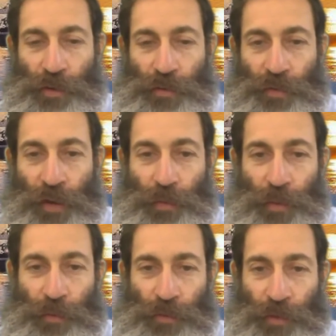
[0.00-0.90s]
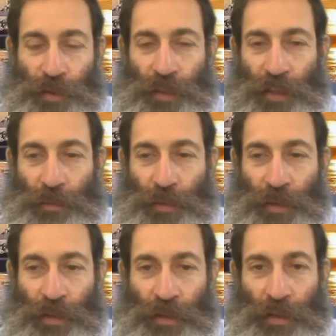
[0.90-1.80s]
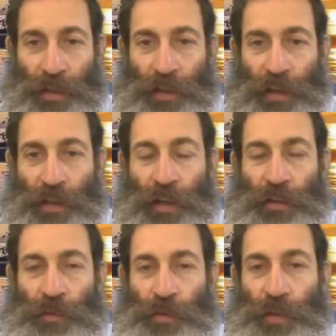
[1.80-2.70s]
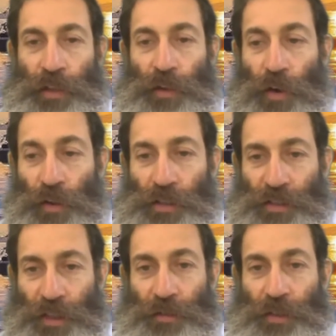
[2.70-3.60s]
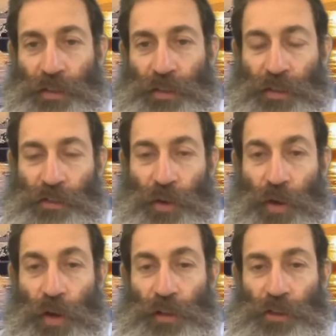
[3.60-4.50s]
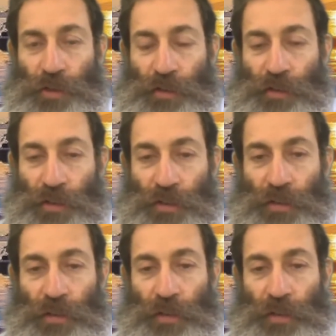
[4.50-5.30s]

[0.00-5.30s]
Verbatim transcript: friend but was really an enemy, and and, and revealed all the secrets and showed all the treasures.